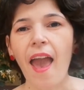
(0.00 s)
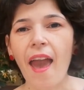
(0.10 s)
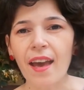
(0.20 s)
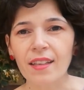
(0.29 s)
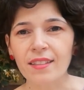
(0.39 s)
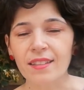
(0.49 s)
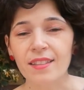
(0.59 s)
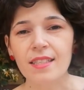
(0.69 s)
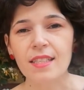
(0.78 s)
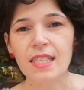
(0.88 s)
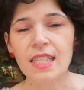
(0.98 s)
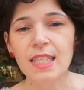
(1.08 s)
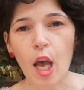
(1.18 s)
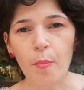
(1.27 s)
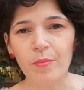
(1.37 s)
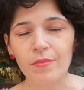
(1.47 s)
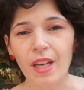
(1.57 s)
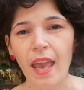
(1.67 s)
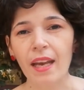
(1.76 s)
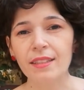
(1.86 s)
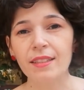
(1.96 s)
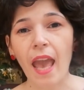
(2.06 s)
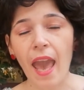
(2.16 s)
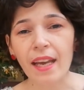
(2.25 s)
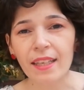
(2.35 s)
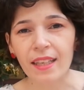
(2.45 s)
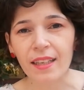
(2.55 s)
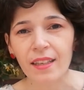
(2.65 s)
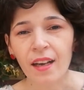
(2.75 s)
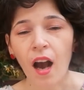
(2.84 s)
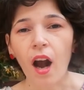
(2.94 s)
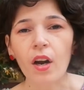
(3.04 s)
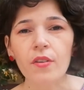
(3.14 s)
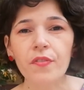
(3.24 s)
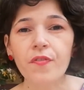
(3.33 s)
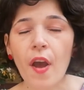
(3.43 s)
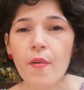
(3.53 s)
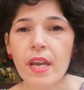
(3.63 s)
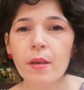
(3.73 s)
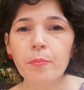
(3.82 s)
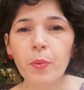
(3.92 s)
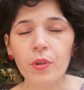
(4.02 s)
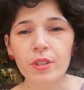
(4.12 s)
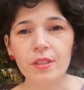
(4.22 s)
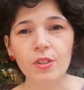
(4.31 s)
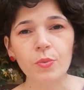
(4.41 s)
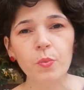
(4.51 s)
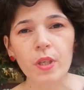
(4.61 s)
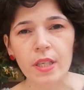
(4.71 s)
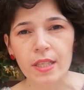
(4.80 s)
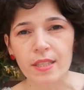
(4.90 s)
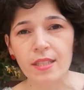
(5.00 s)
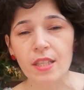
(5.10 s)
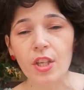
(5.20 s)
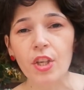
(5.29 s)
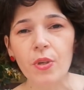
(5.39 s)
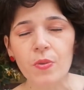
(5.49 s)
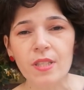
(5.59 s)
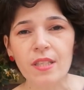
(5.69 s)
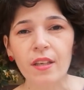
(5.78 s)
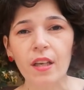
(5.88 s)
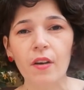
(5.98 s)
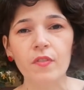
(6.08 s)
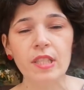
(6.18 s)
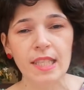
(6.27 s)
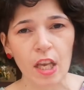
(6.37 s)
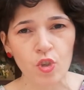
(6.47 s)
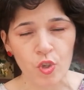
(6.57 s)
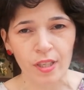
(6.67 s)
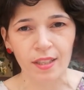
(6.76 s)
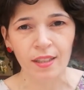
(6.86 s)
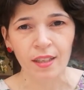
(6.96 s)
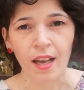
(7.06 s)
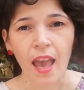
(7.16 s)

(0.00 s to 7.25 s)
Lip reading: N, some, and any, are very important words used in conversation,